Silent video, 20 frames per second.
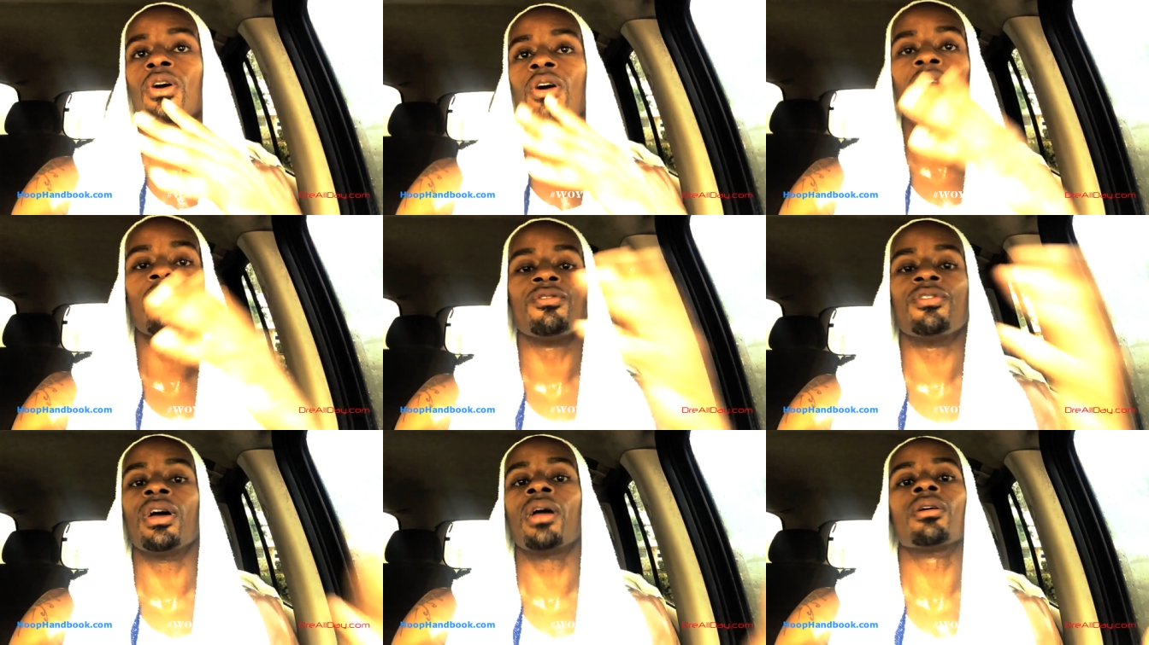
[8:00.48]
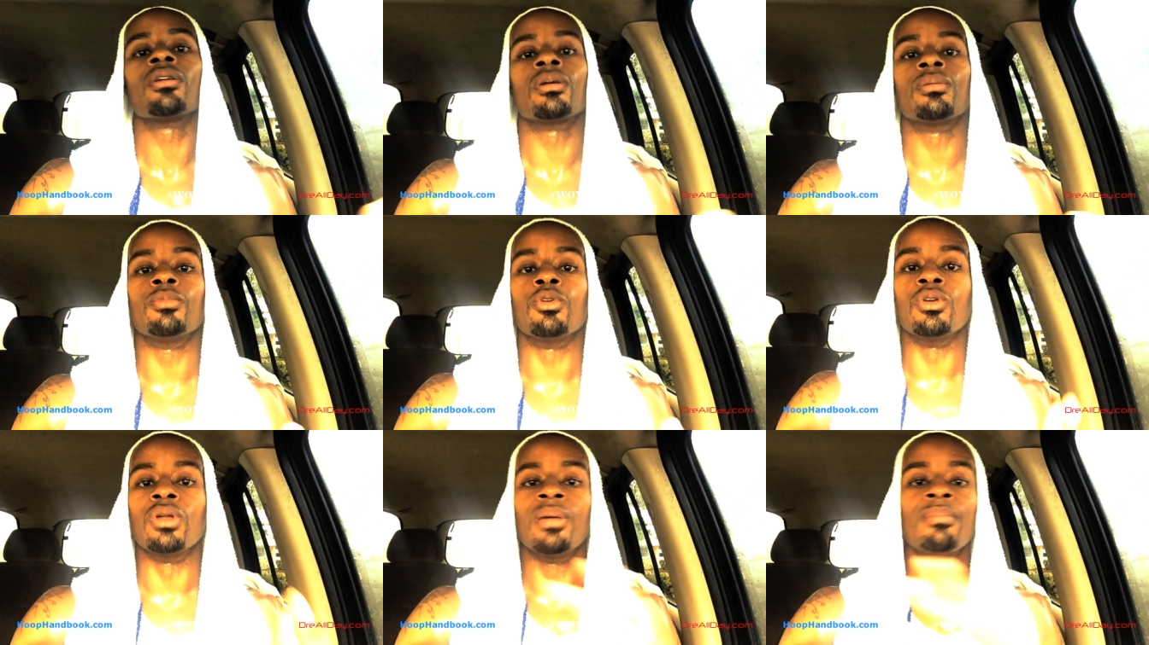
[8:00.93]
are all
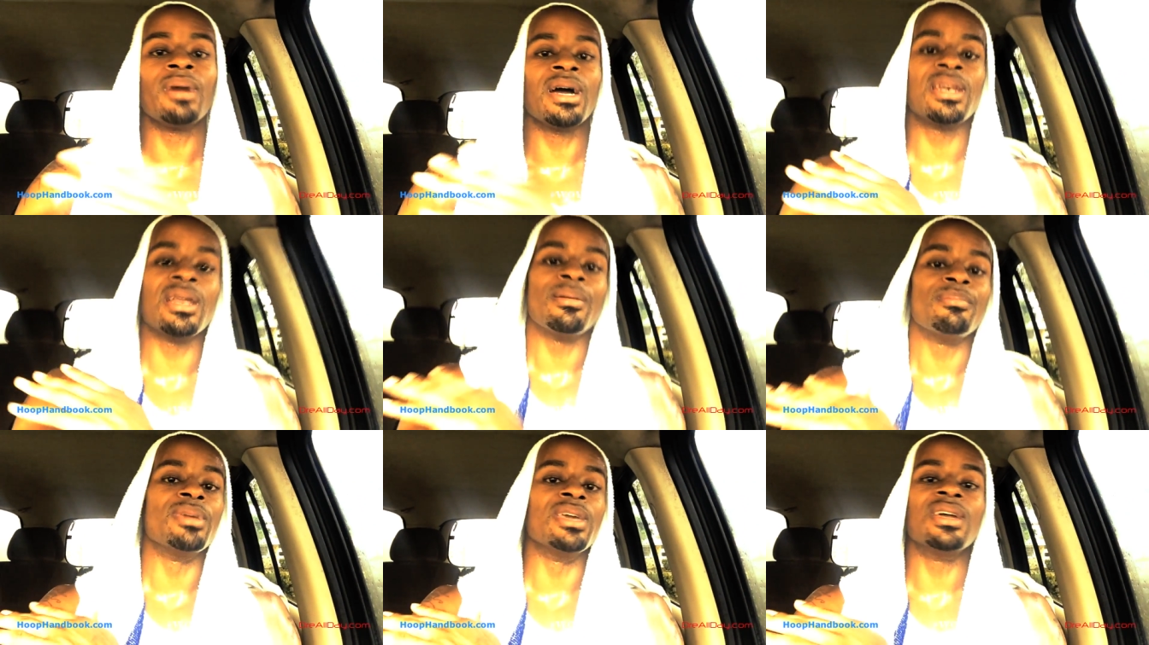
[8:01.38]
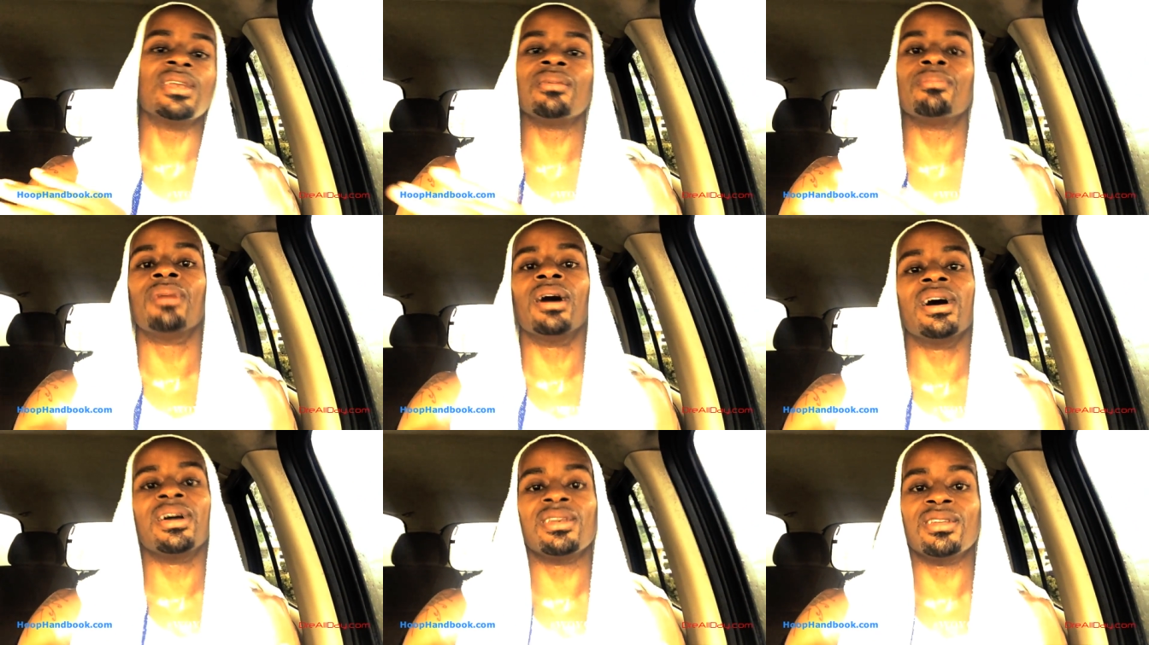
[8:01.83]
variable. There might not be
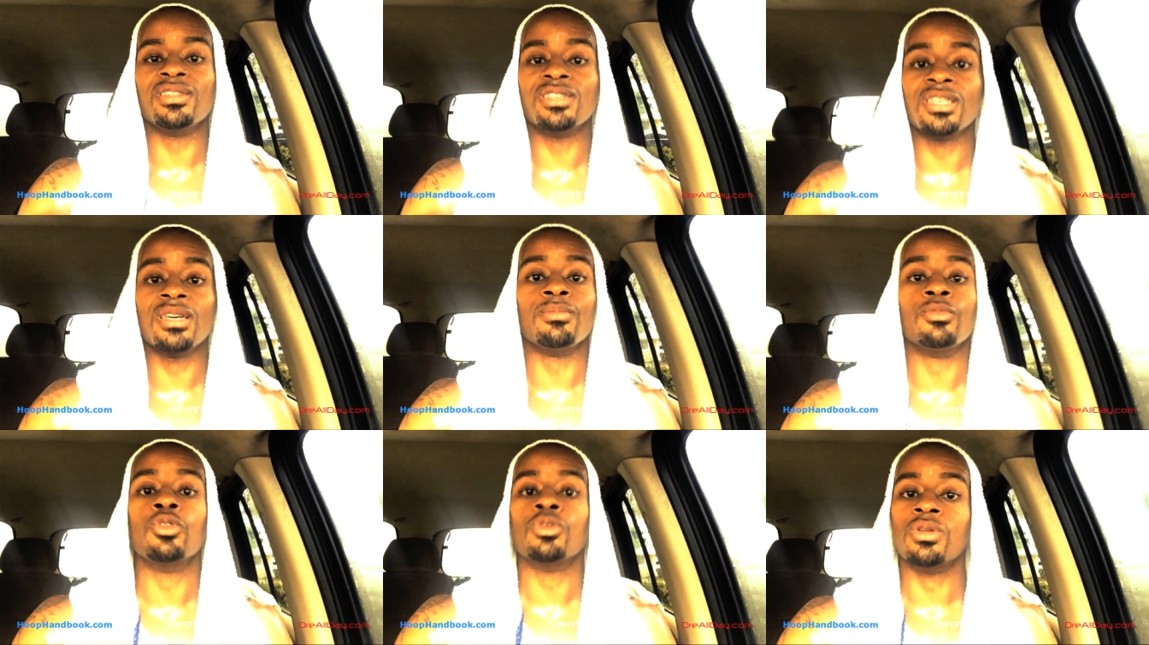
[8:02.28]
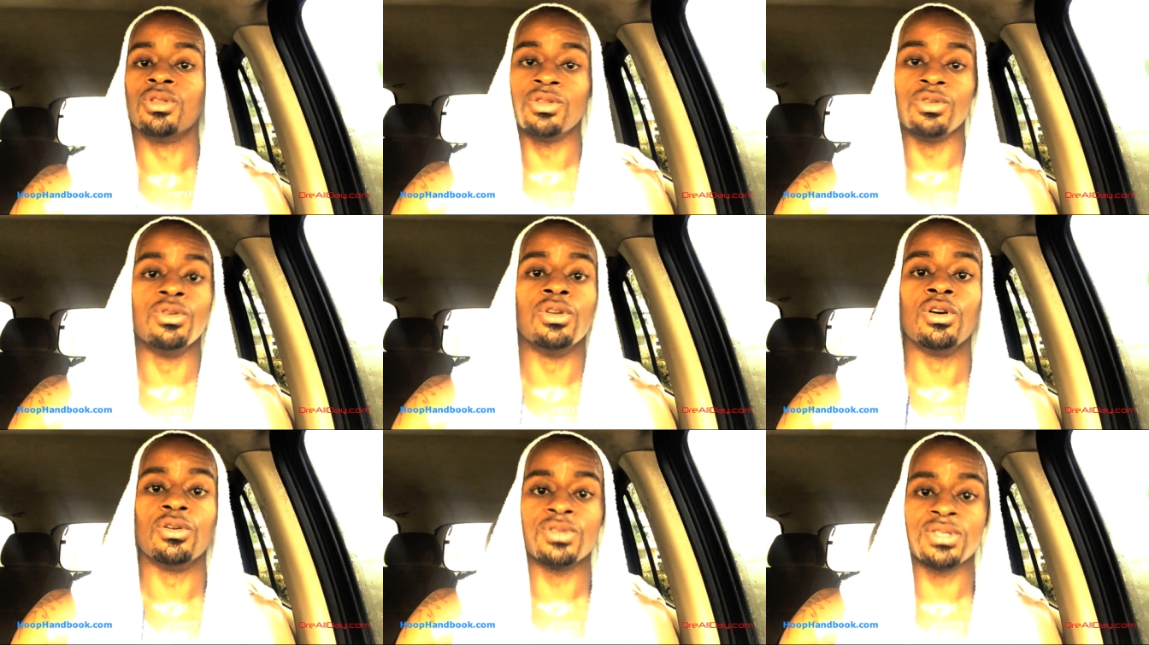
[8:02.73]
anybody in the gym who can
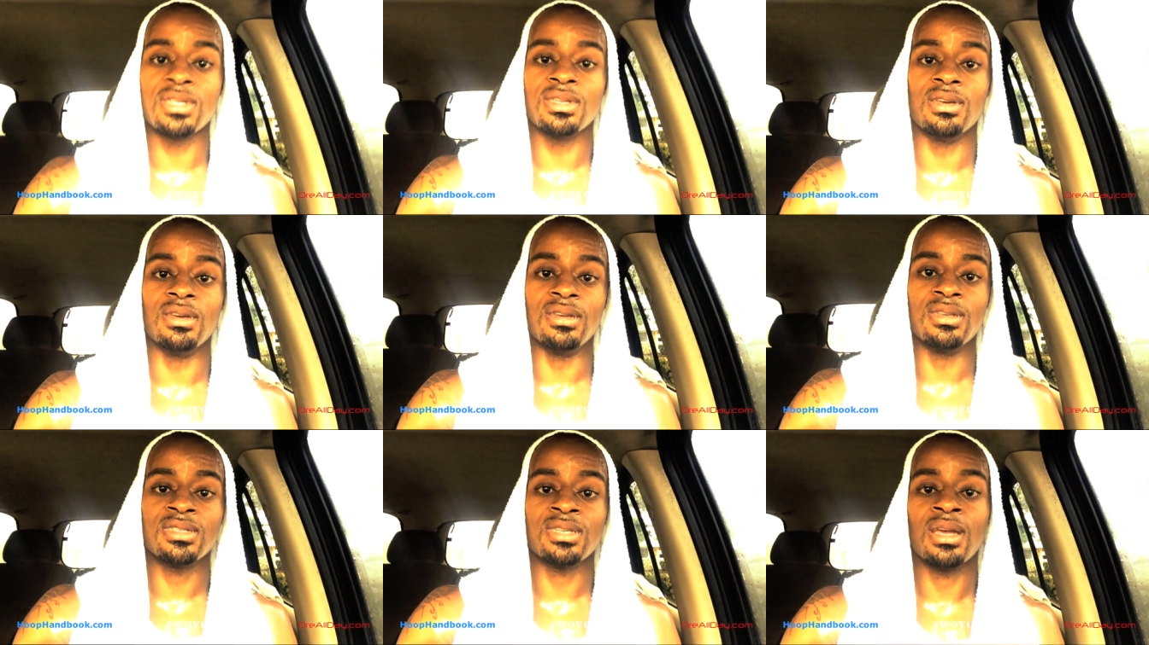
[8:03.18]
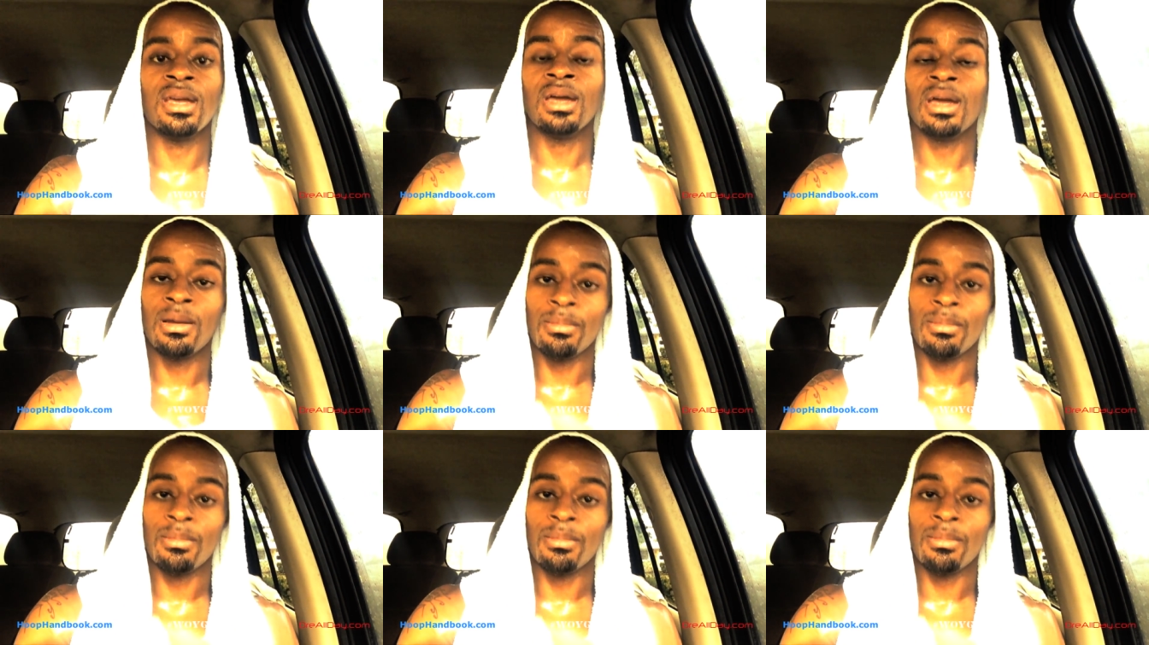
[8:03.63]
do those things.